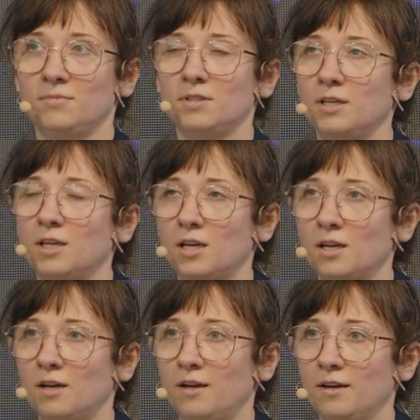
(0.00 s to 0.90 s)

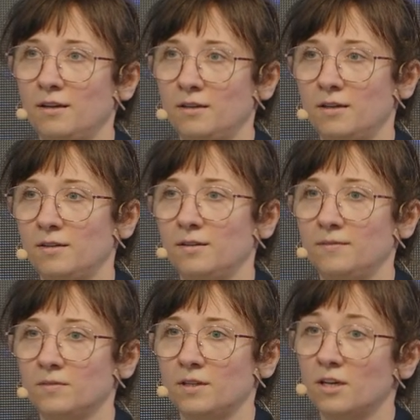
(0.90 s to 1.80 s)
the, uh,
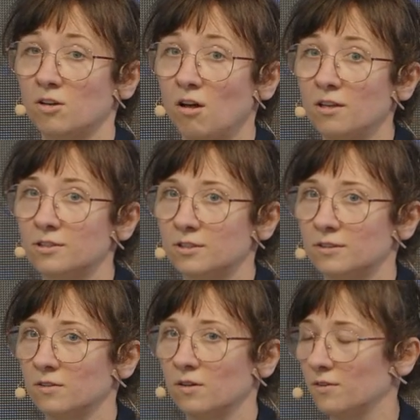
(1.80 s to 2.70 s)
um, the
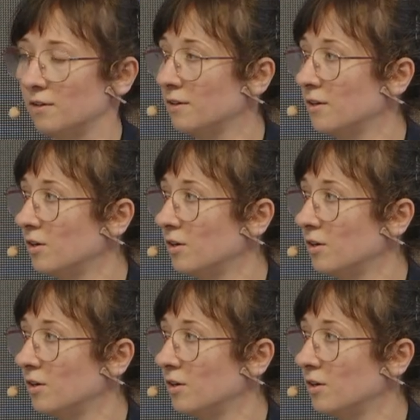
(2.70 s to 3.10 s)
ecology or the